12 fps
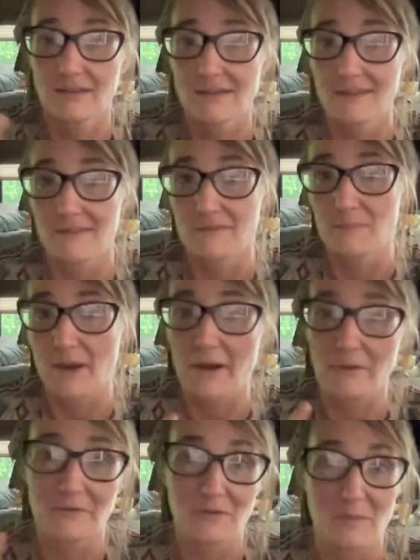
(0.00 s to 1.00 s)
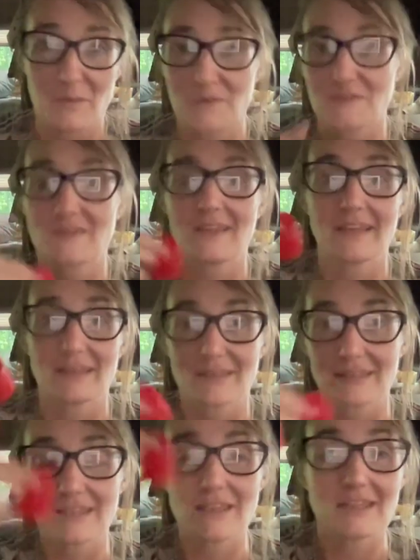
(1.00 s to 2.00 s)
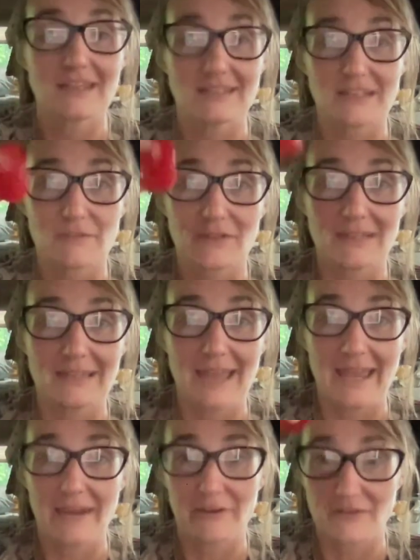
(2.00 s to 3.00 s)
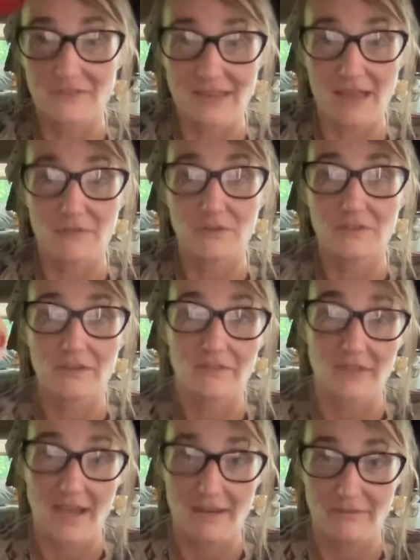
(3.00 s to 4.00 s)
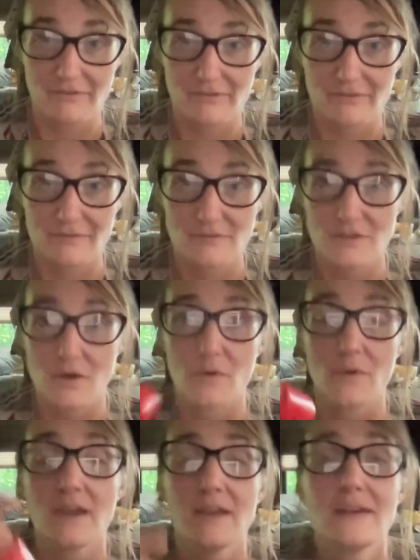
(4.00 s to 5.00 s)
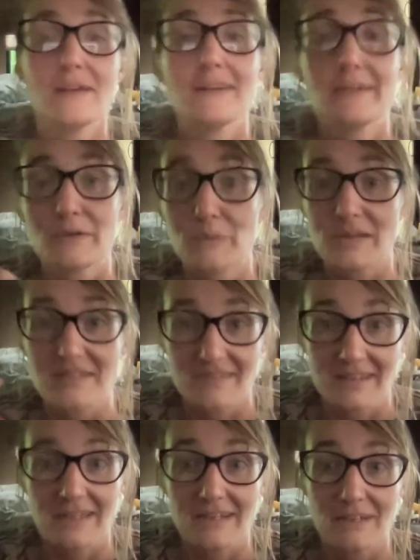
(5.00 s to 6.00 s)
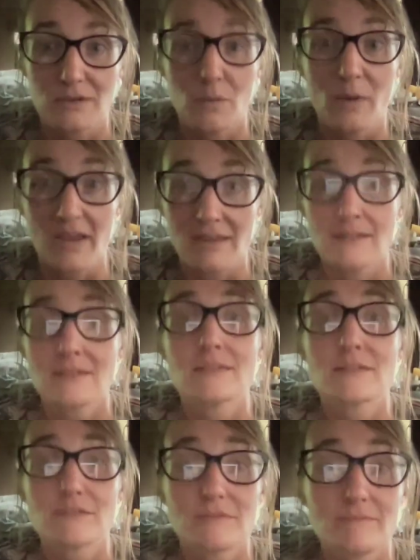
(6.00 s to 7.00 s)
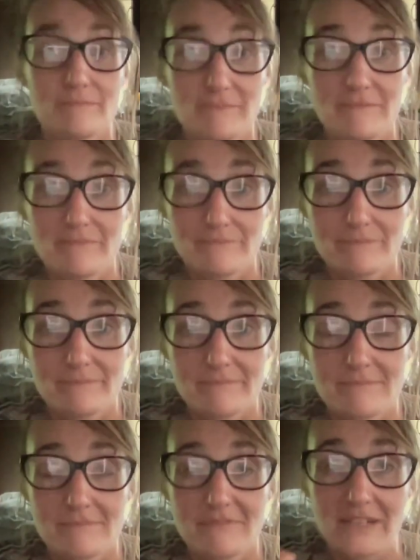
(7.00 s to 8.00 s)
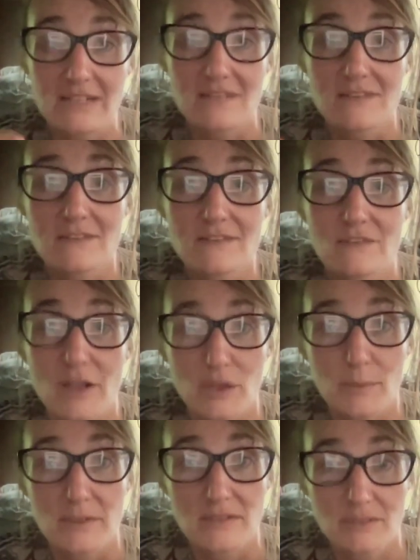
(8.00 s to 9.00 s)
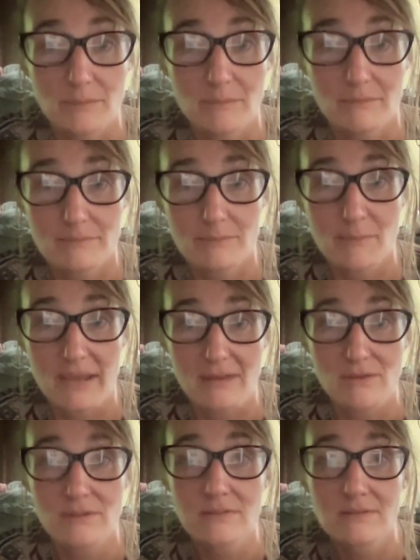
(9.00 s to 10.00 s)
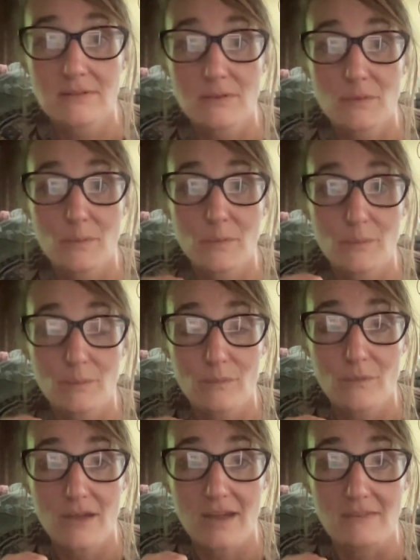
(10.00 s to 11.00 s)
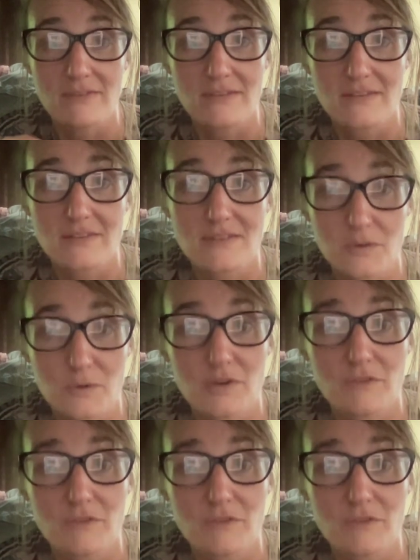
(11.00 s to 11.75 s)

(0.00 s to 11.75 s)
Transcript: in spiral almost, like in different levels of life. So we see it in the way fetuses develop into males. And this is